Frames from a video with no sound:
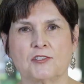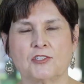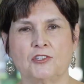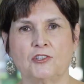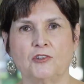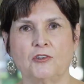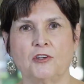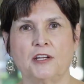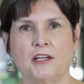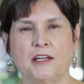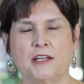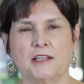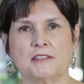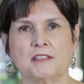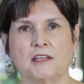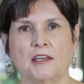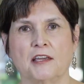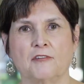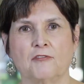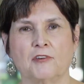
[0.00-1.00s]
student
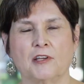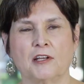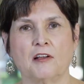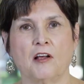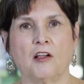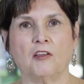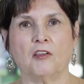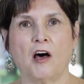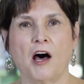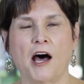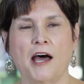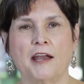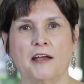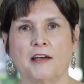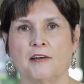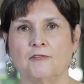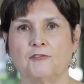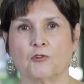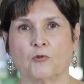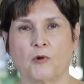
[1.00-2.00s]
is given a lot
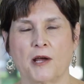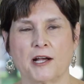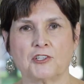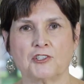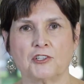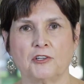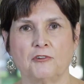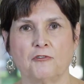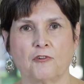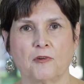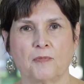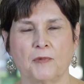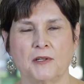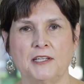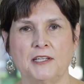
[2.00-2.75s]
of direction from the